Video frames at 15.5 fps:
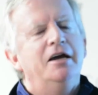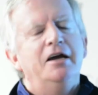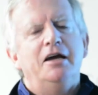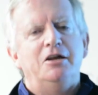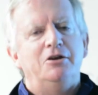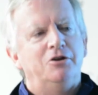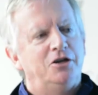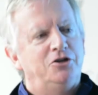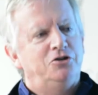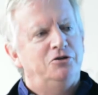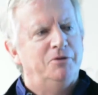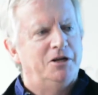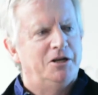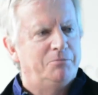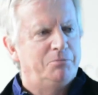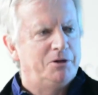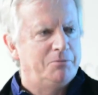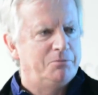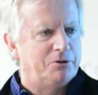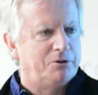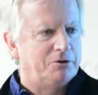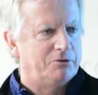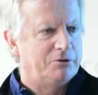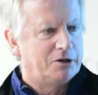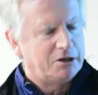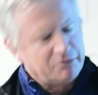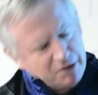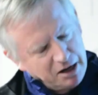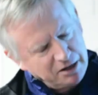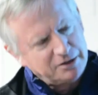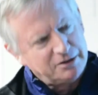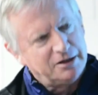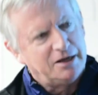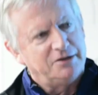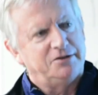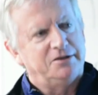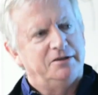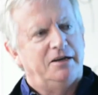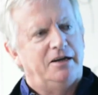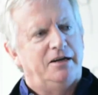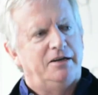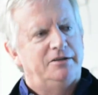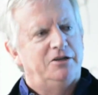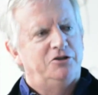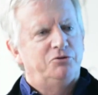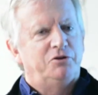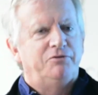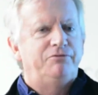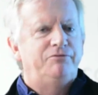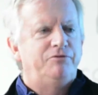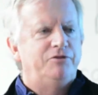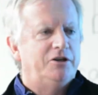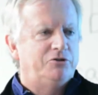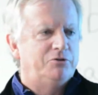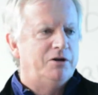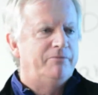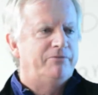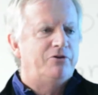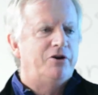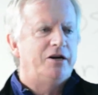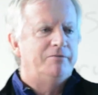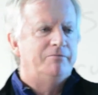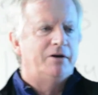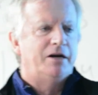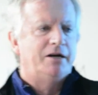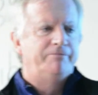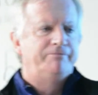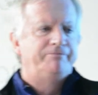and not too many people are really recognizing that. That's what, that's what I'm frightened by.